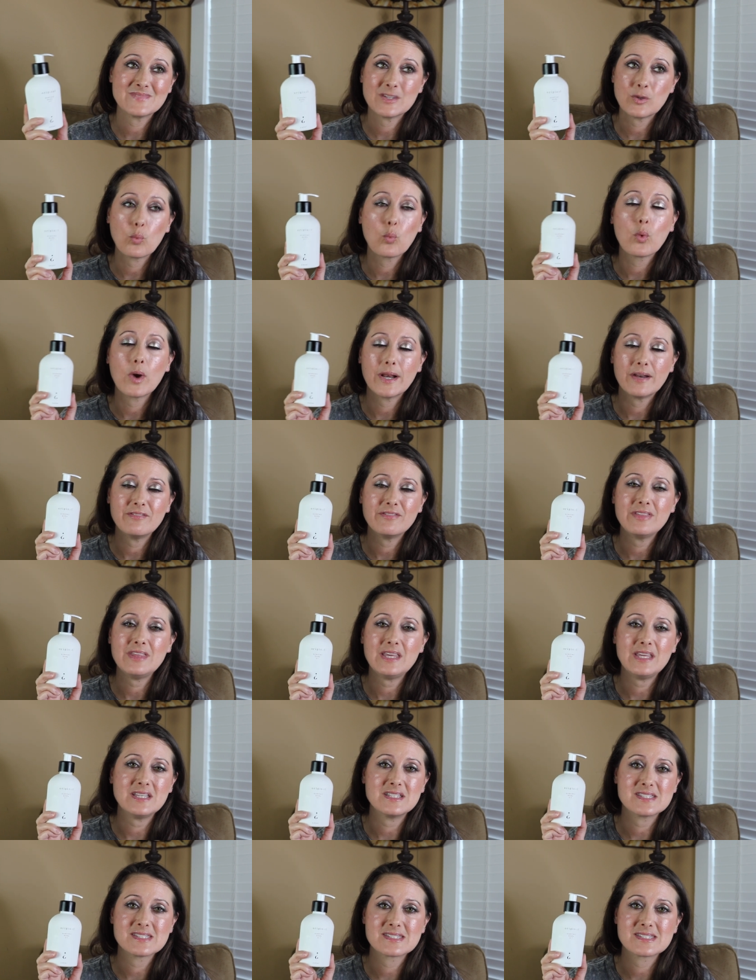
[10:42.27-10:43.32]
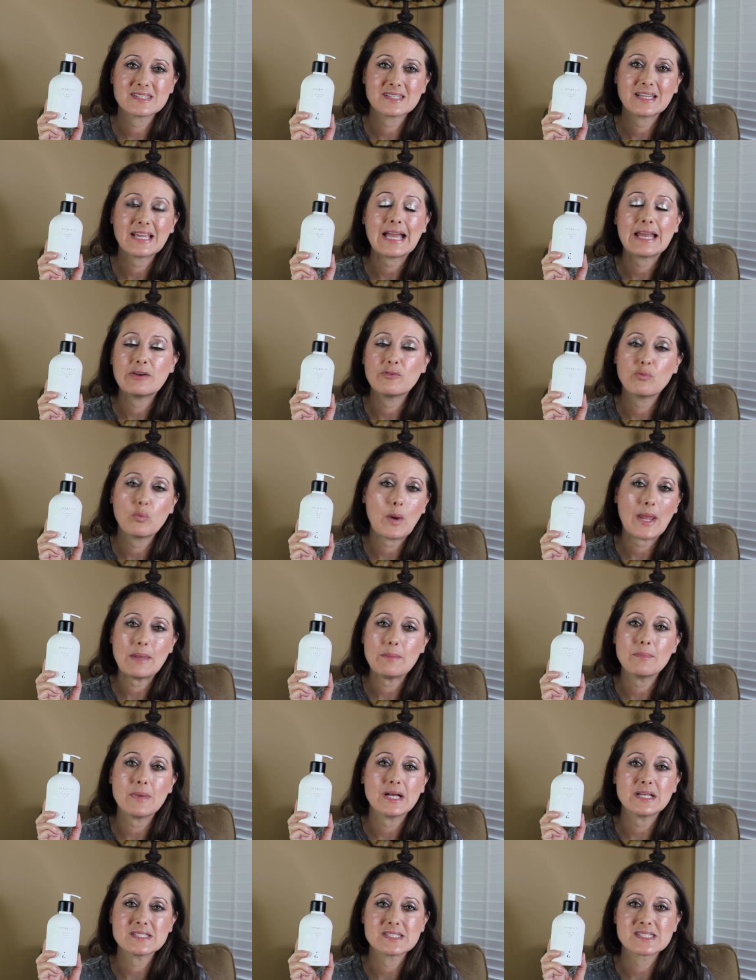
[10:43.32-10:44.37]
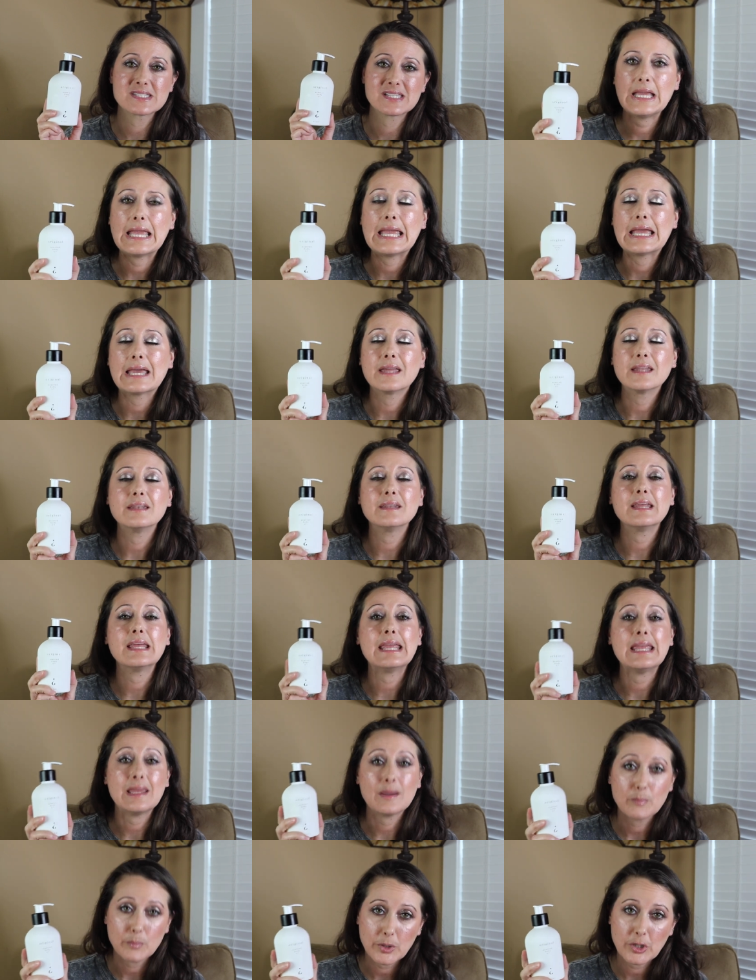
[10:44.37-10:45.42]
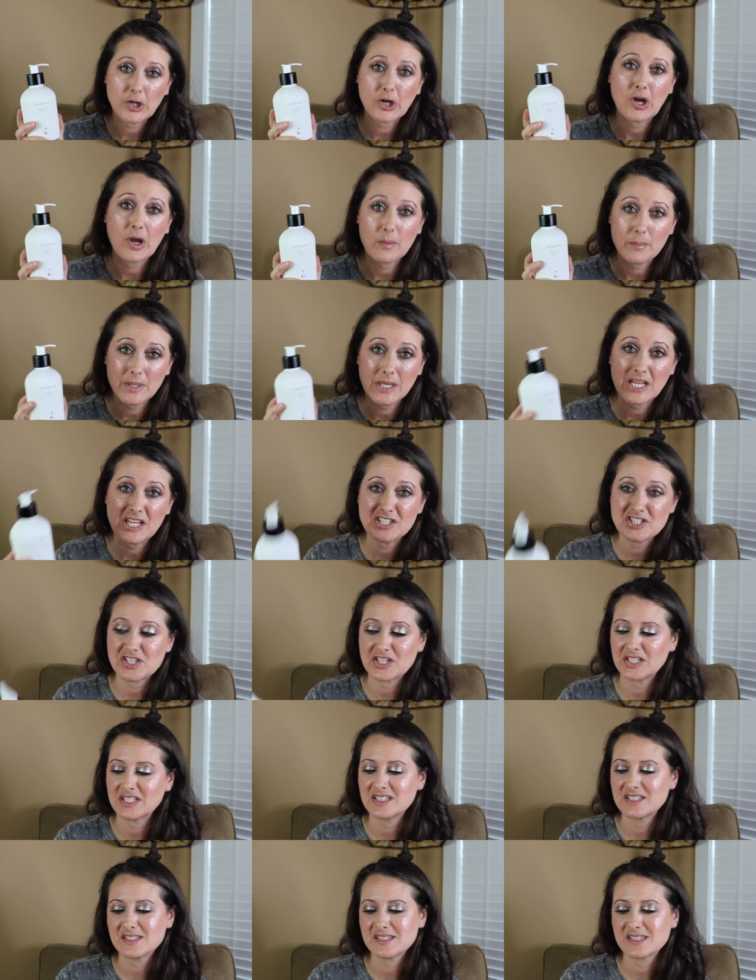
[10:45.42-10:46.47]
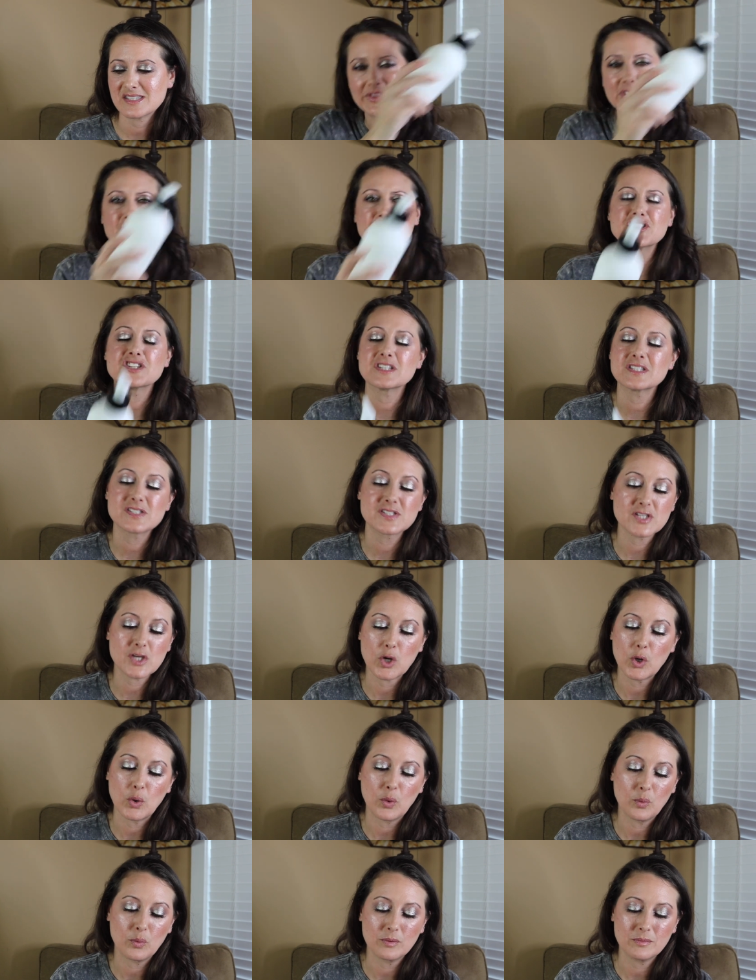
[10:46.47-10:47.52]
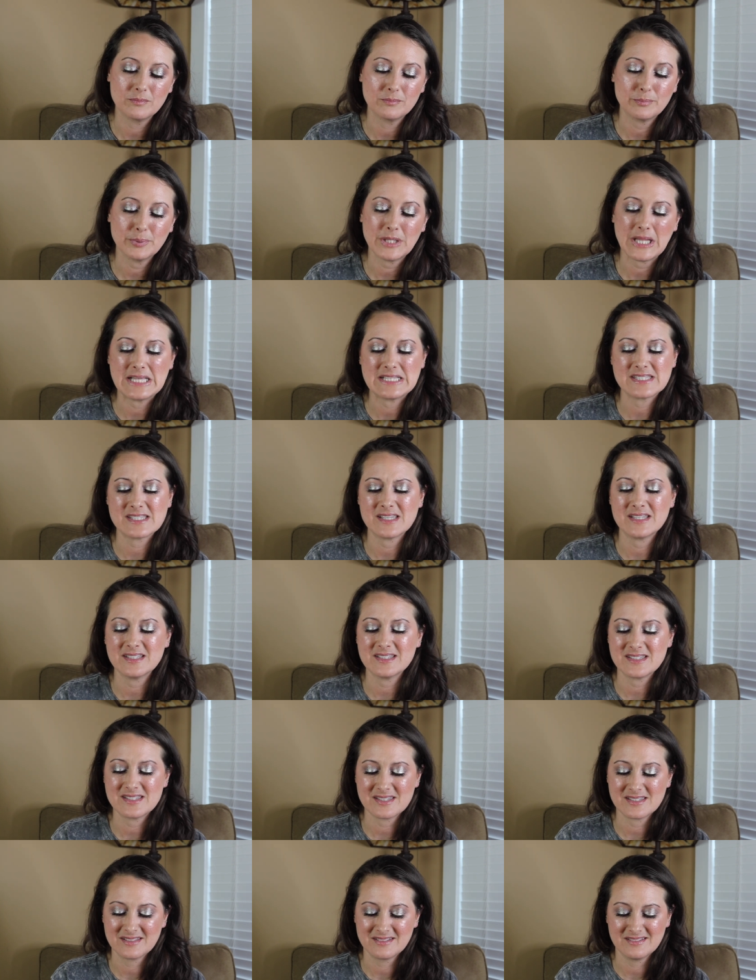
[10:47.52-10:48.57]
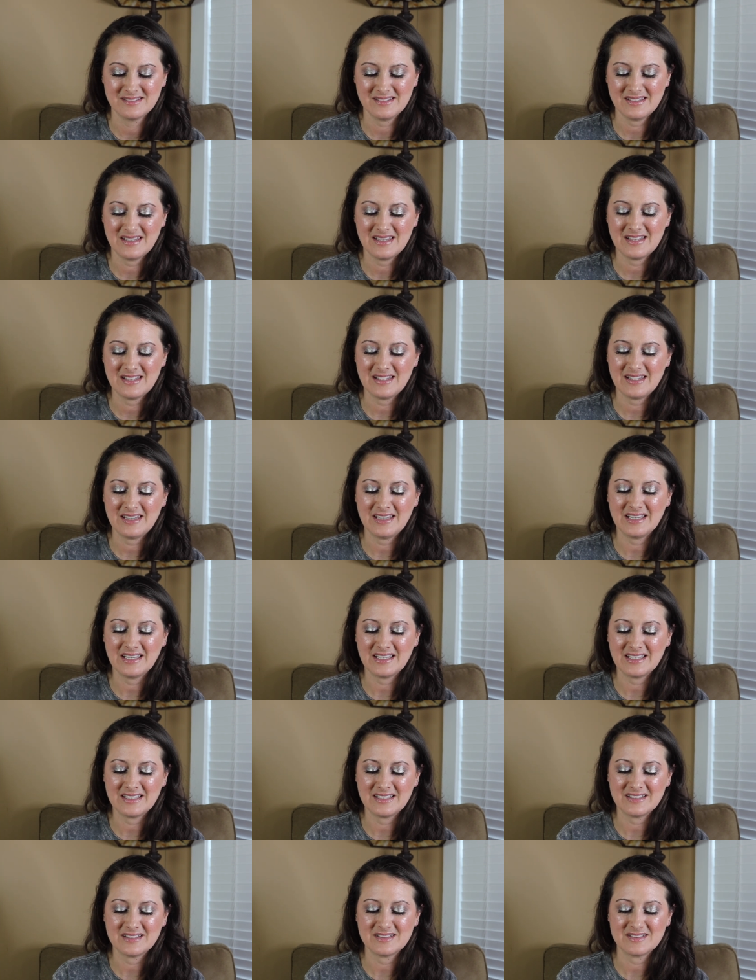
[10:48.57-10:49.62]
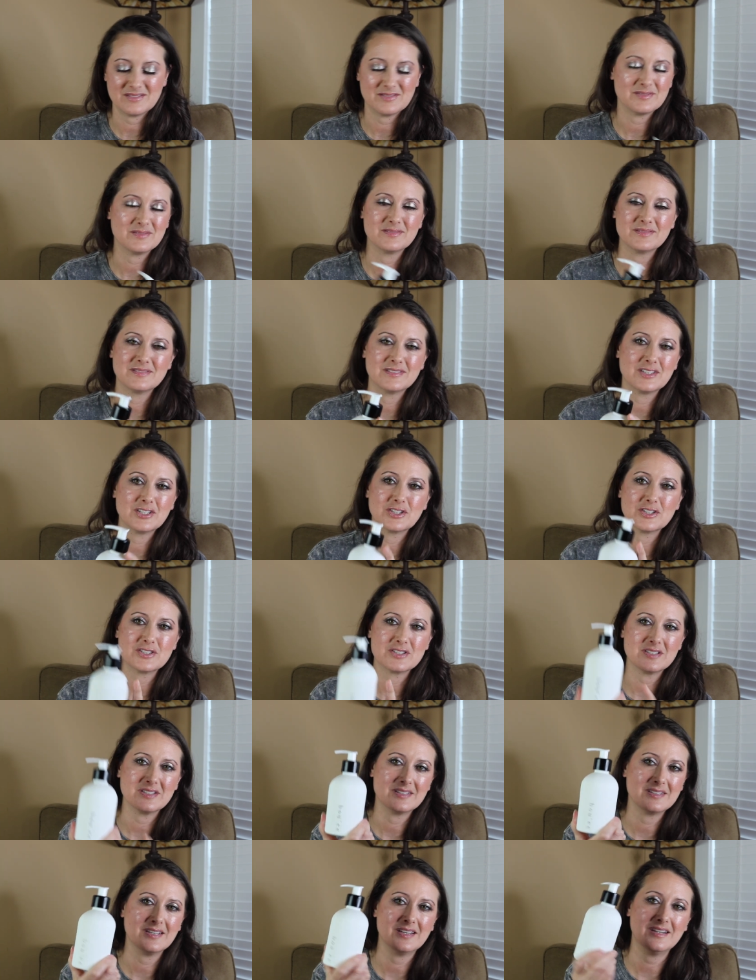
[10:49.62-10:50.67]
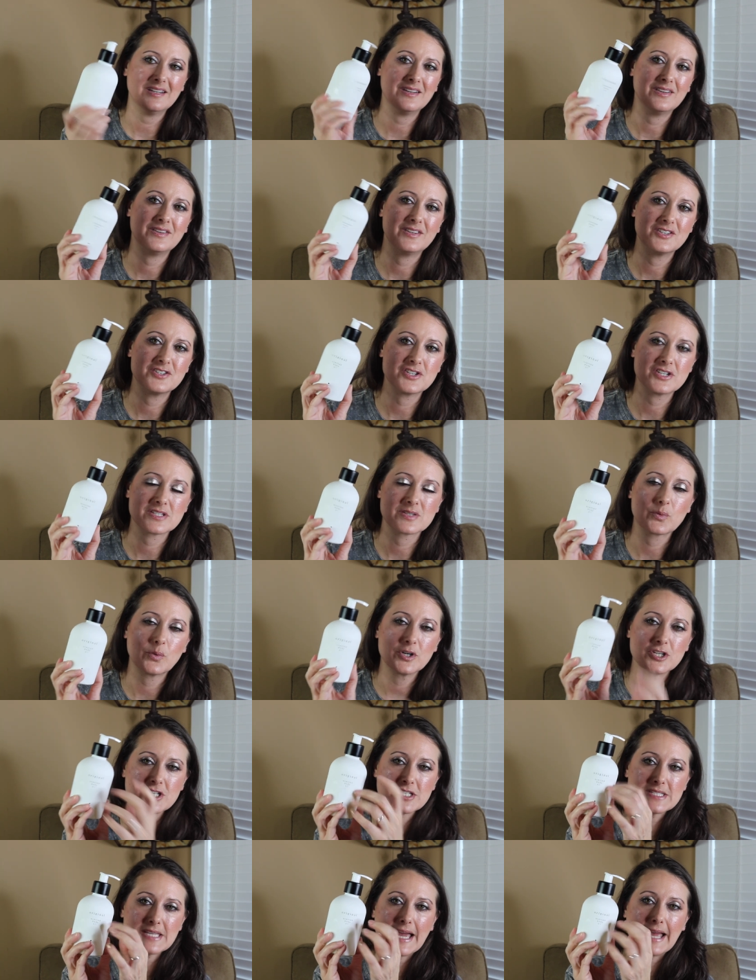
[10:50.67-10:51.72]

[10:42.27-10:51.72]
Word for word: one of these kind of white musk and amber combinations. They're just so pleasant and they're, oh, they're just gorgeous.